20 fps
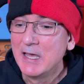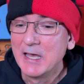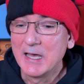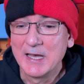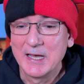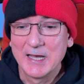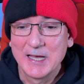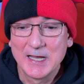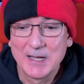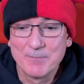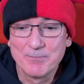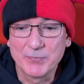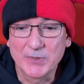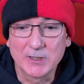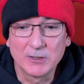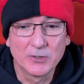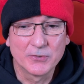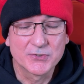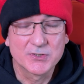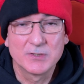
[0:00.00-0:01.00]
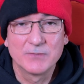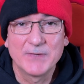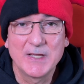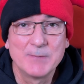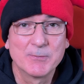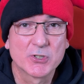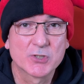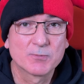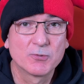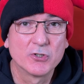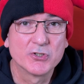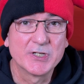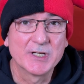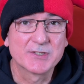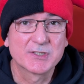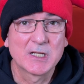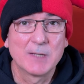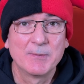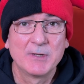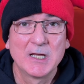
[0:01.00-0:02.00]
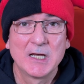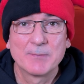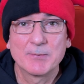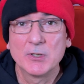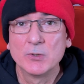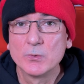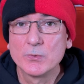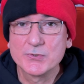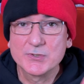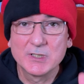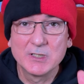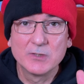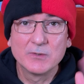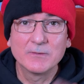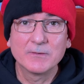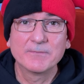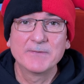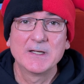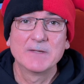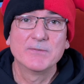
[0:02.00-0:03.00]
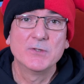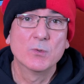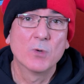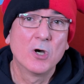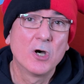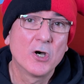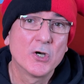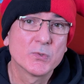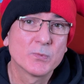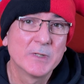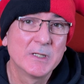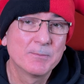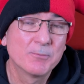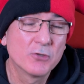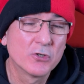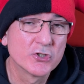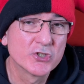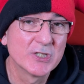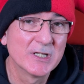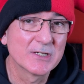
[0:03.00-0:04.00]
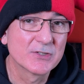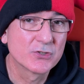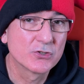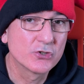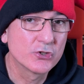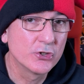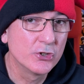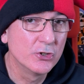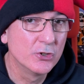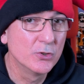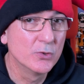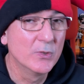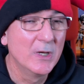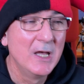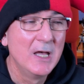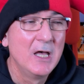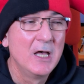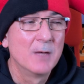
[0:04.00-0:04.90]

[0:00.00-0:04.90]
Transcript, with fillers: Um, lots of Amos projects coming up and also a fair few hardware projects too.